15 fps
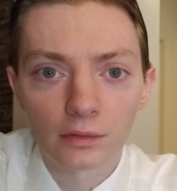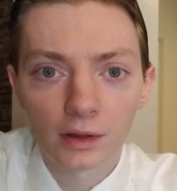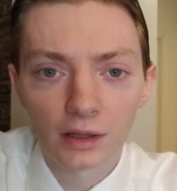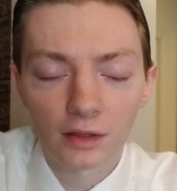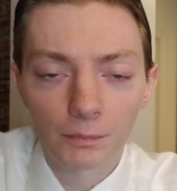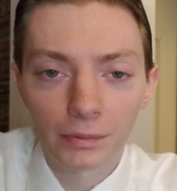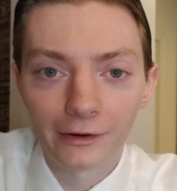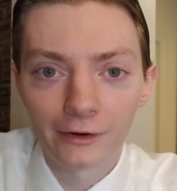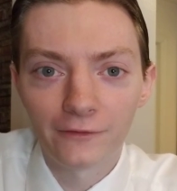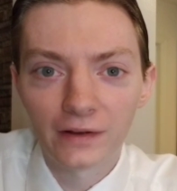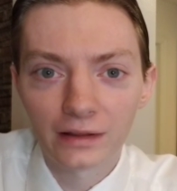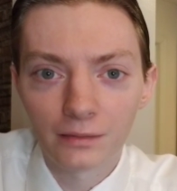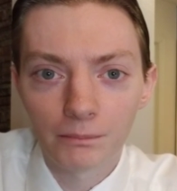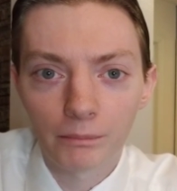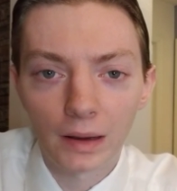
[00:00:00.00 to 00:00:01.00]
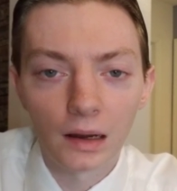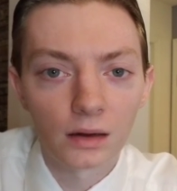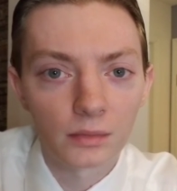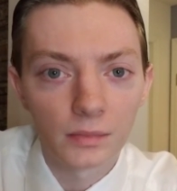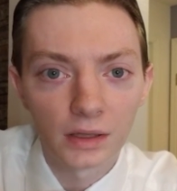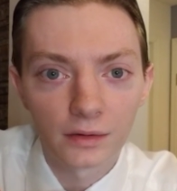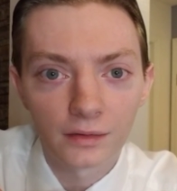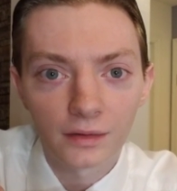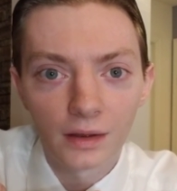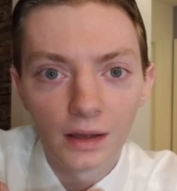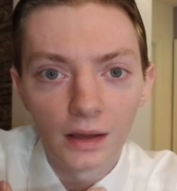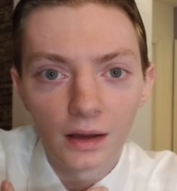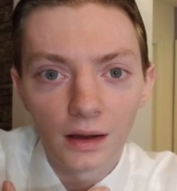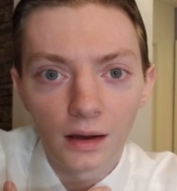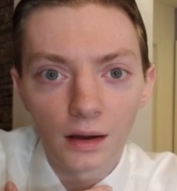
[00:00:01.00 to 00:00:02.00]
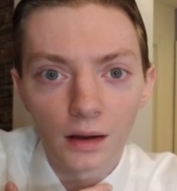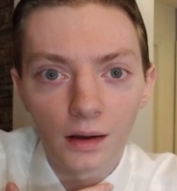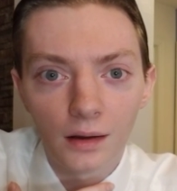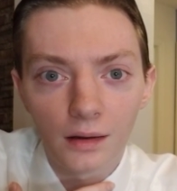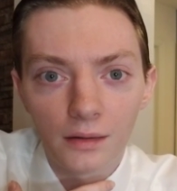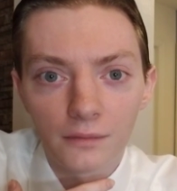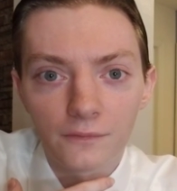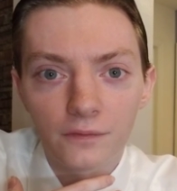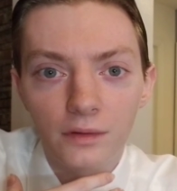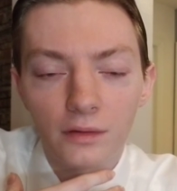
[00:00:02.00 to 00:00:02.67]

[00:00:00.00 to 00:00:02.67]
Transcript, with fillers: I think it's a perfect embodiment of